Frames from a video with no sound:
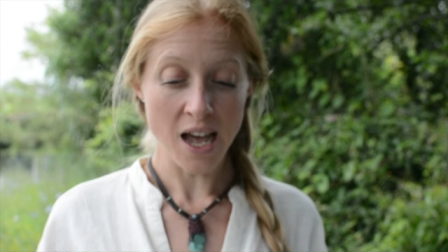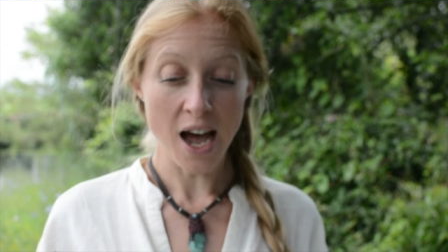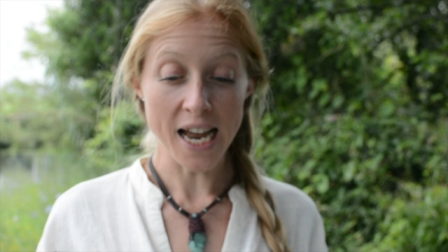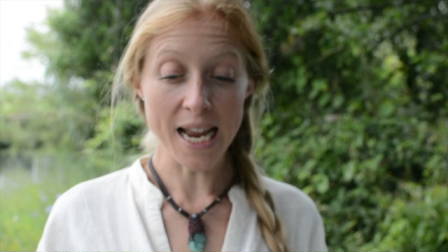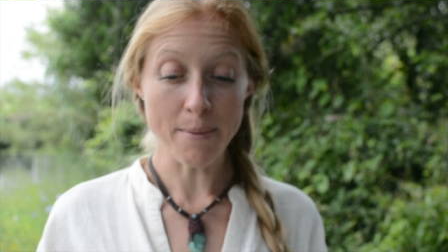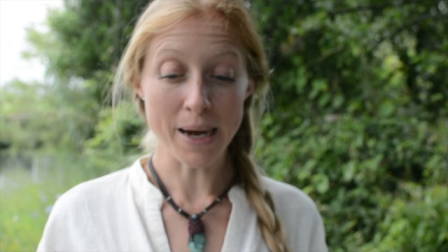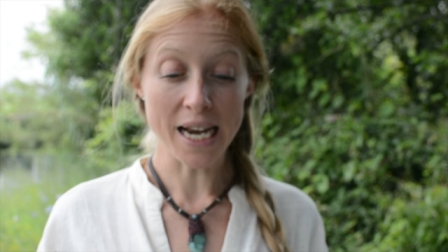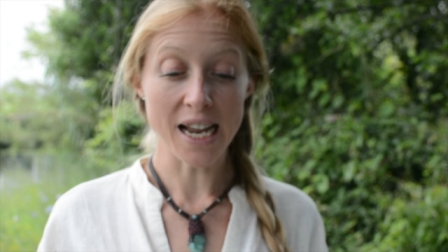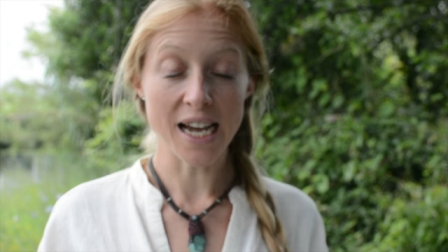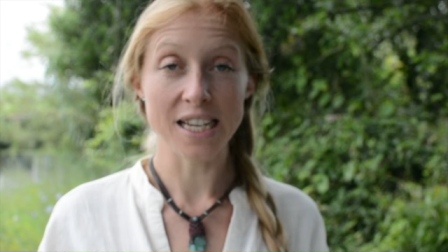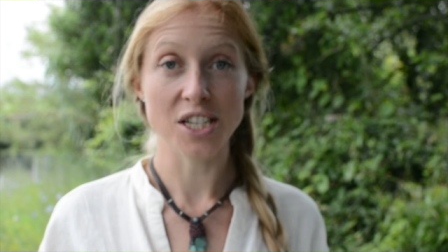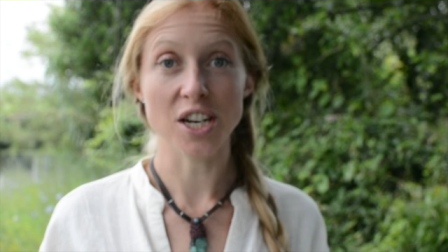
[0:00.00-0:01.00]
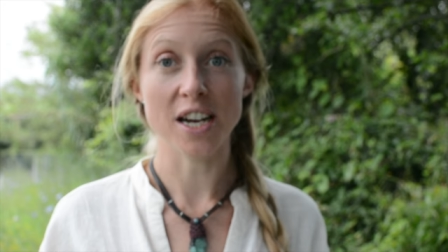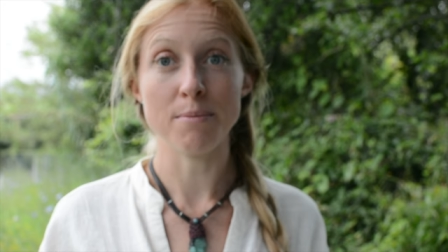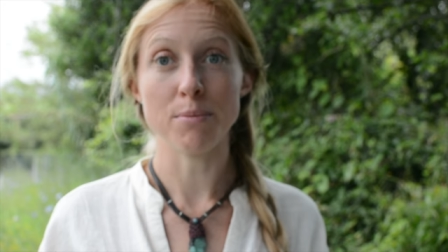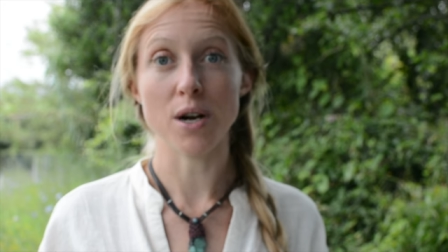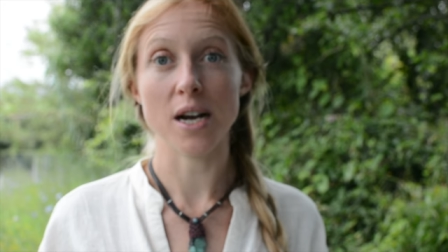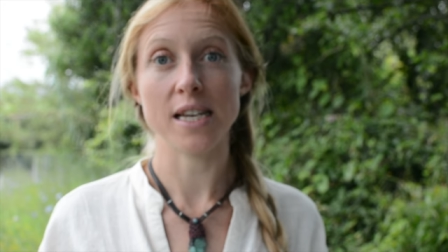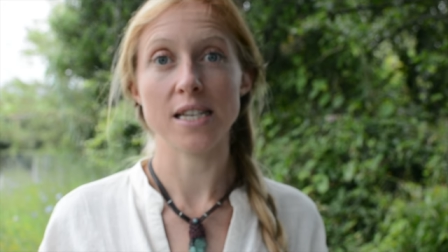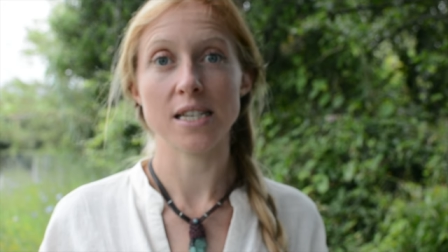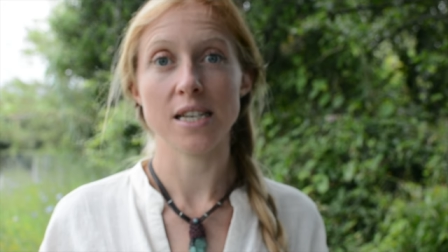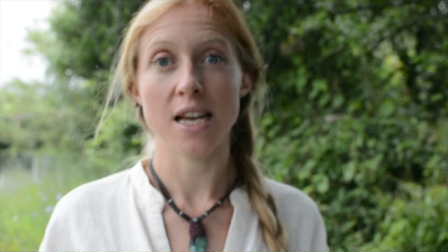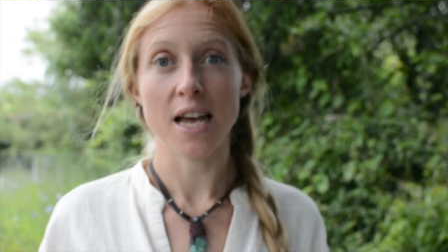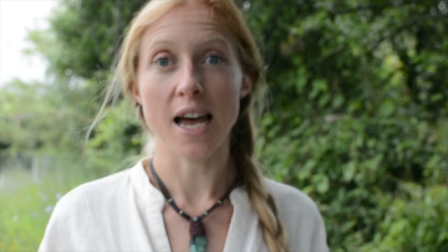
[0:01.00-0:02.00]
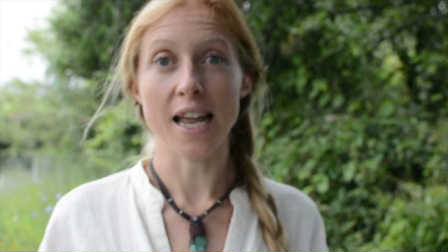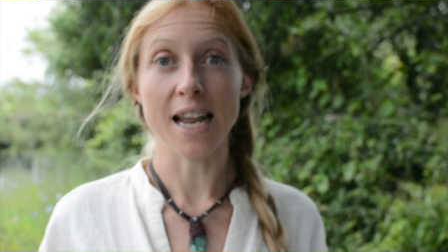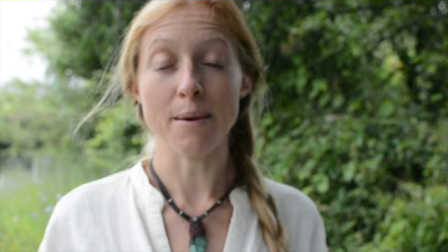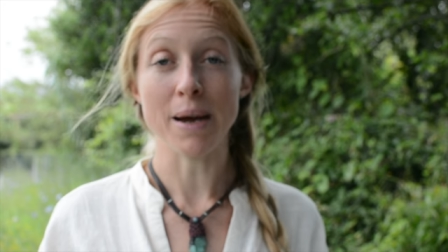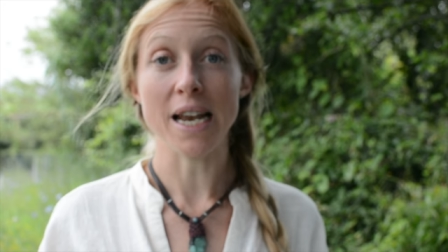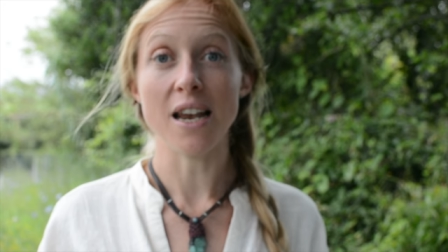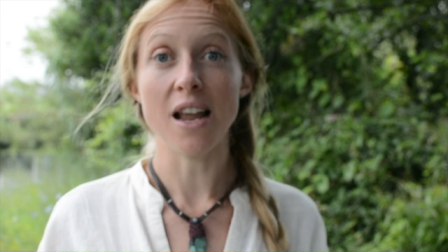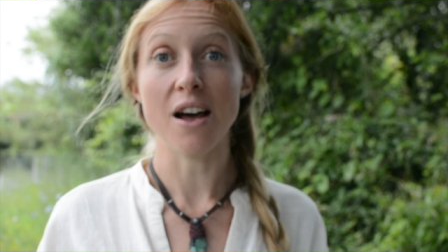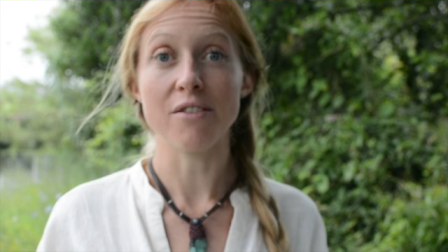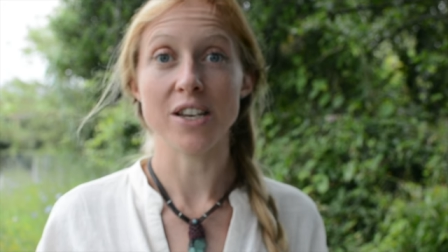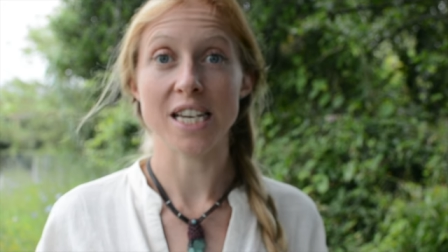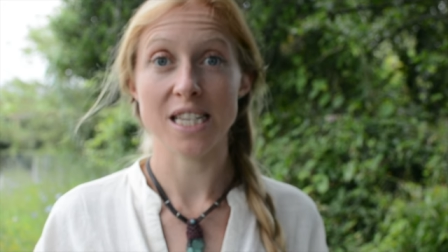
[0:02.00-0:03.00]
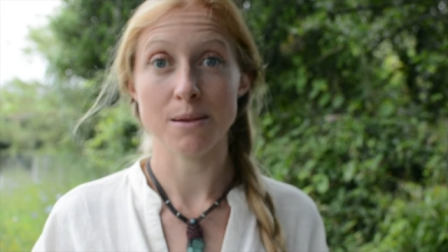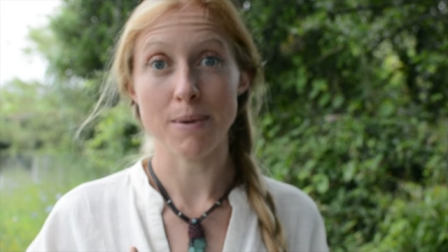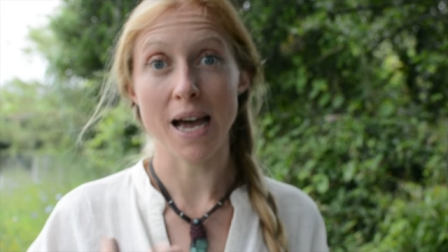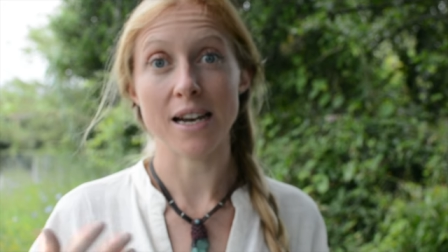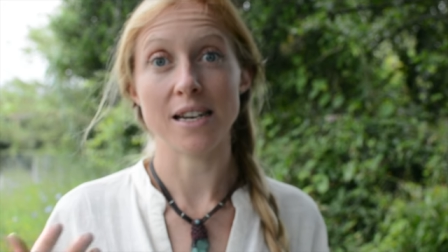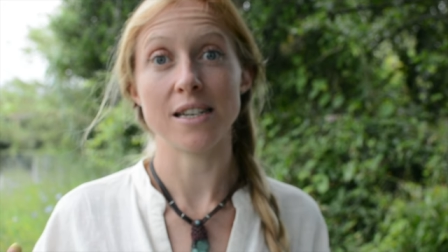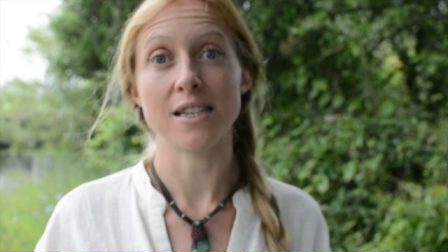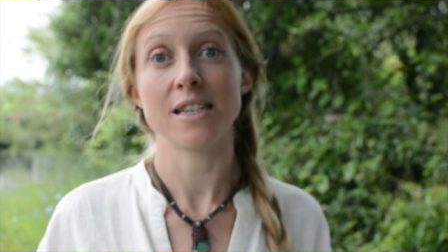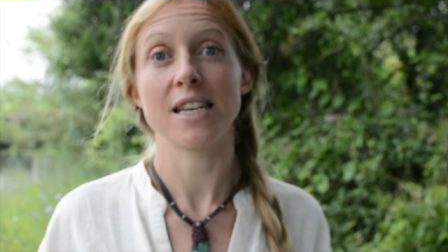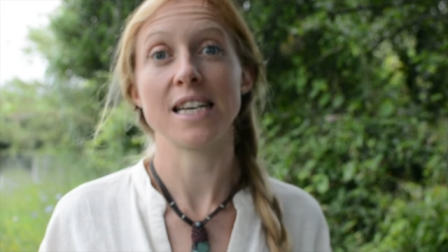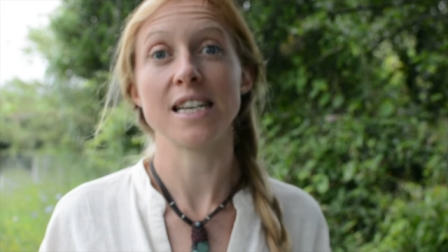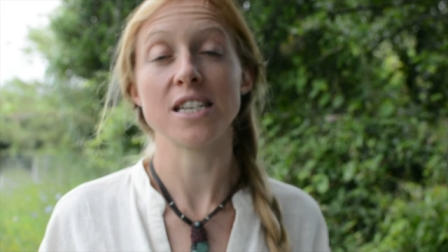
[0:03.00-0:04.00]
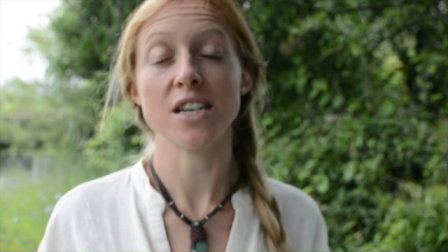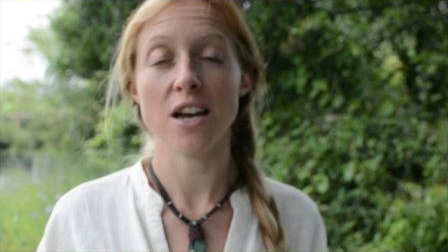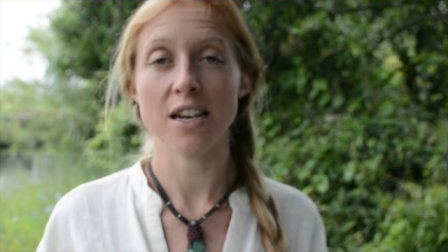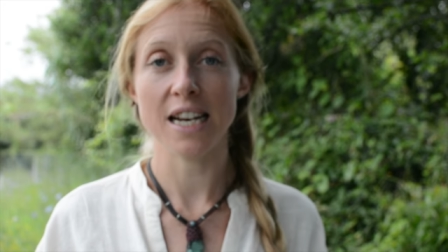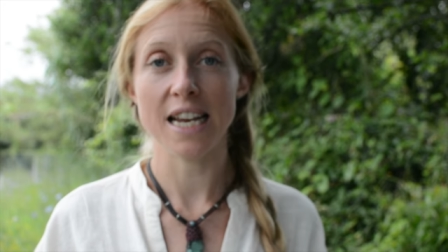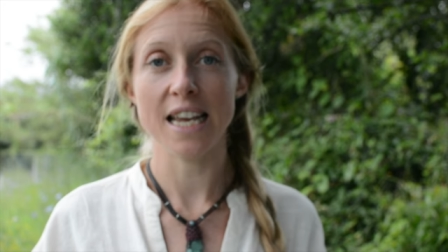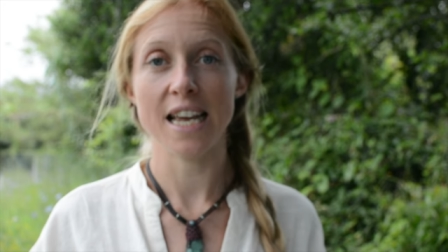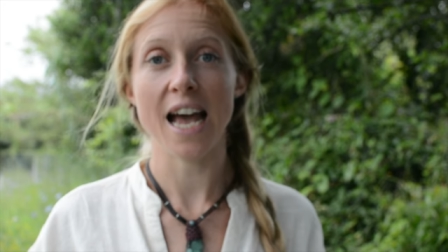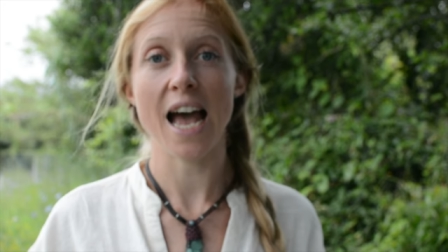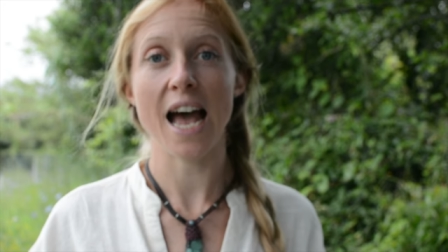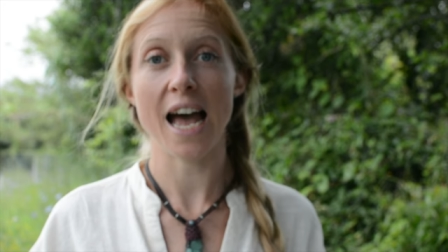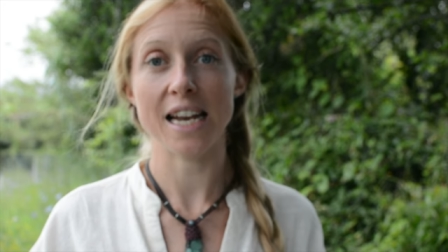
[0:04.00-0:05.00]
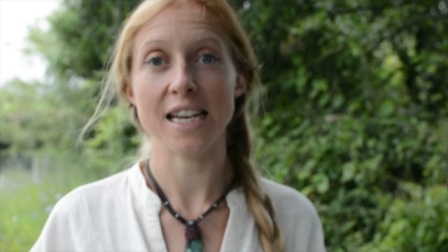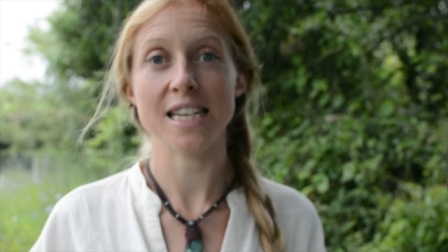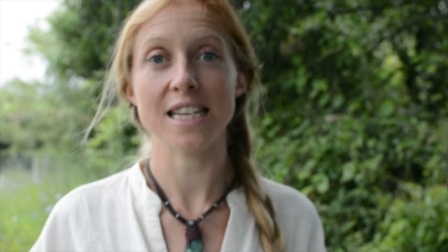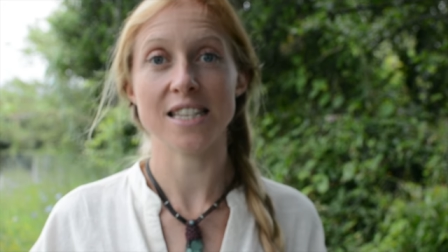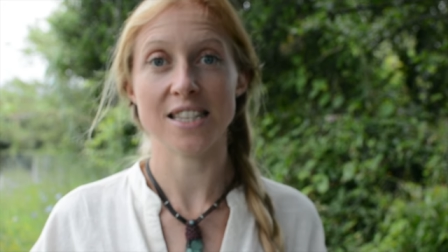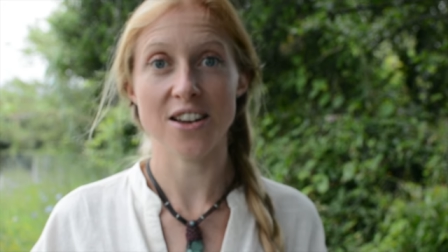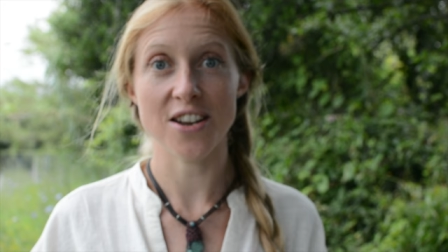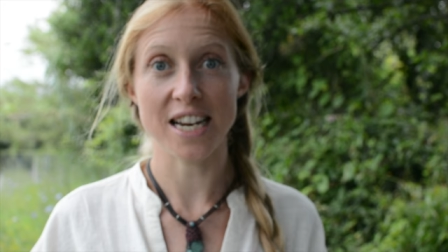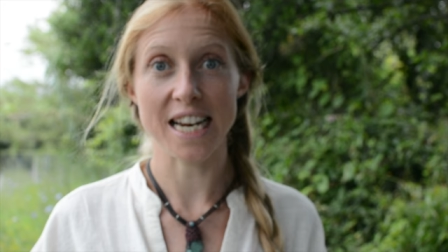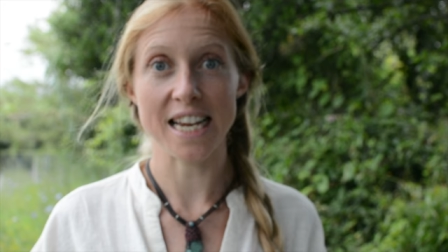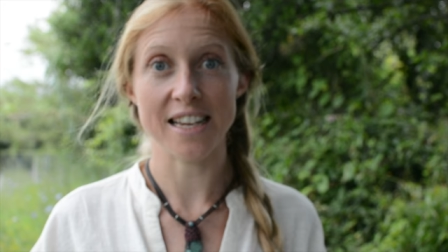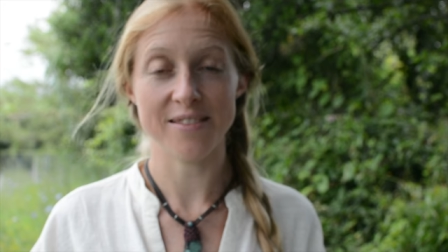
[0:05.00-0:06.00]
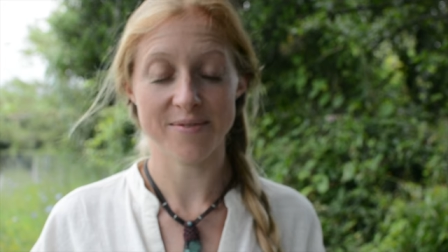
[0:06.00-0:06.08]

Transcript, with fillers: I let my light shine bright and let my love expand internally and externally.